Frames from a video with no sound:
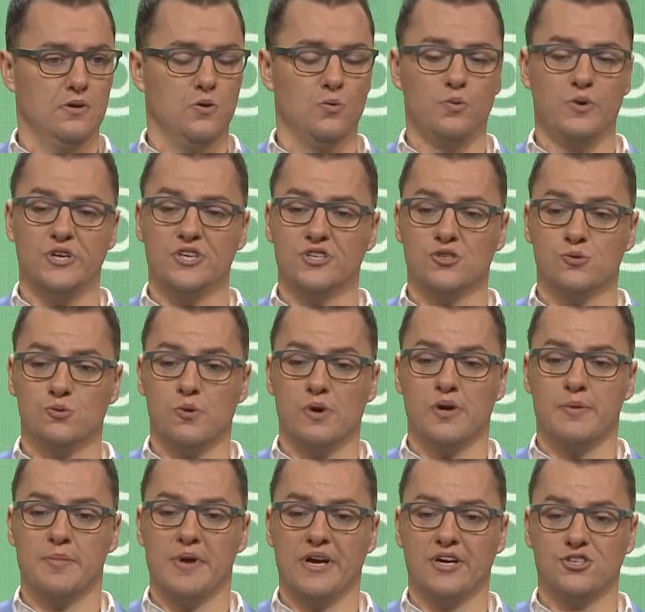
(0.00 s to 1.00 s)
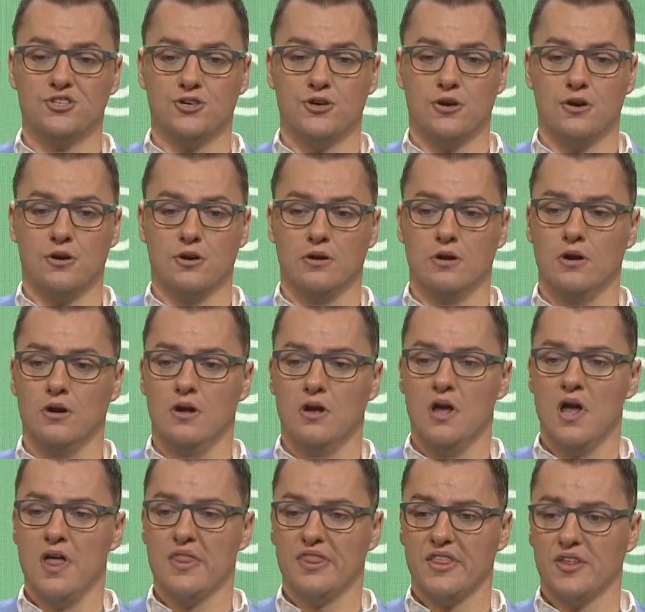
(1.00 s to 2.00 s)
We just want to make sure
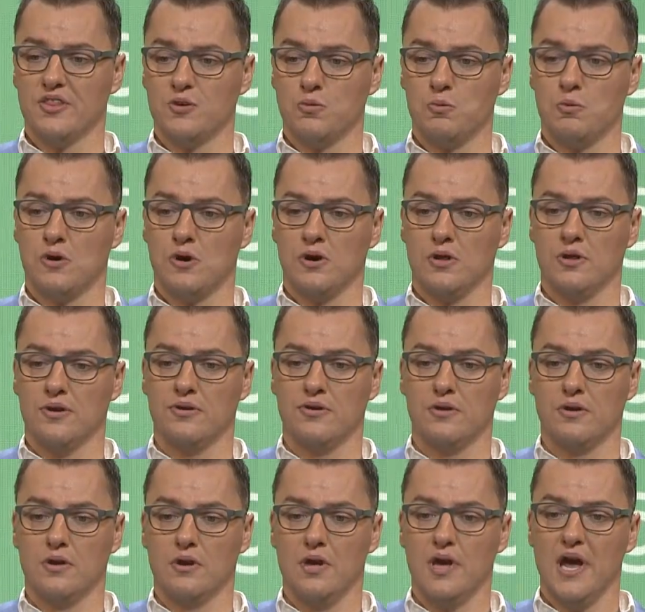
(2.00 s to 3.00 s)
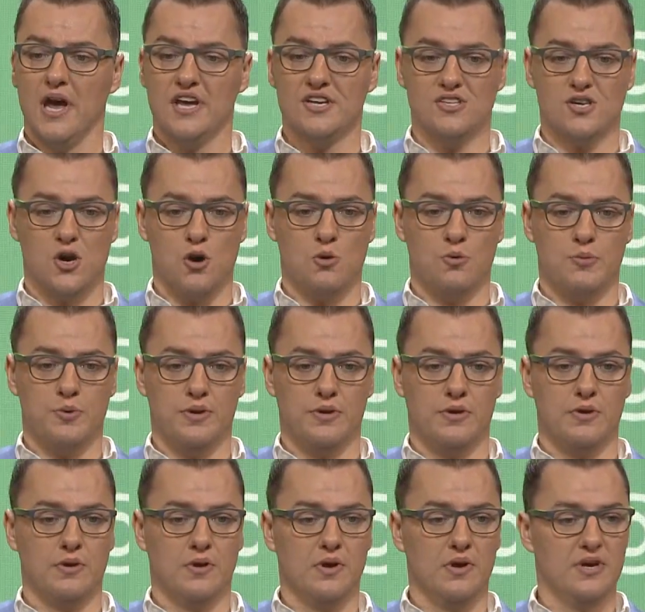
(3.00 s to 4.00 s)
that the world is open
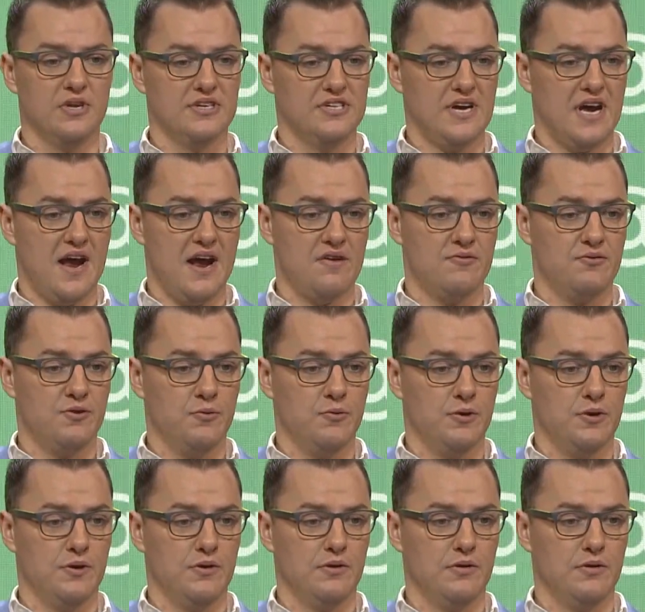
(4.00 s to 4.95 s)
to everyone.